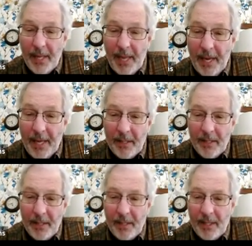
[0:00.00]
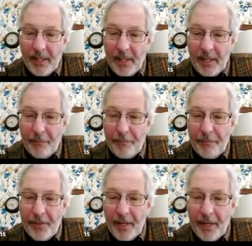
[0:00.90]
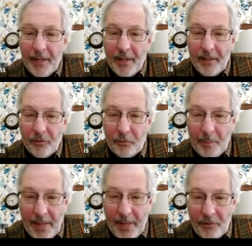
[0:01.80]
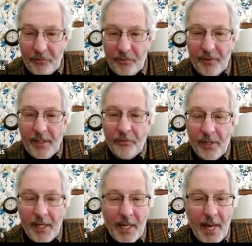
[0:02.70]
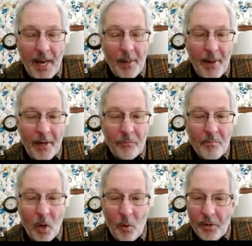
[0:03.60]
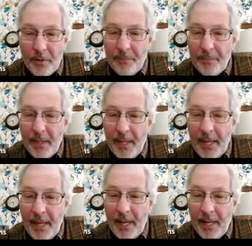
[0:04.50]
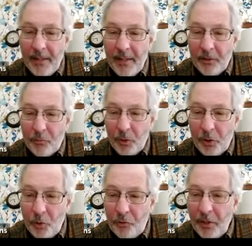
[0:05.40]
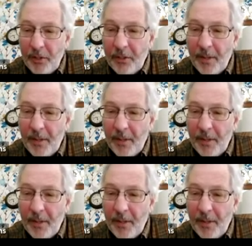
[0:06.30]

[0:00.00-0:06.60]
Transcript: And if the space is in economized mode and it's reducing the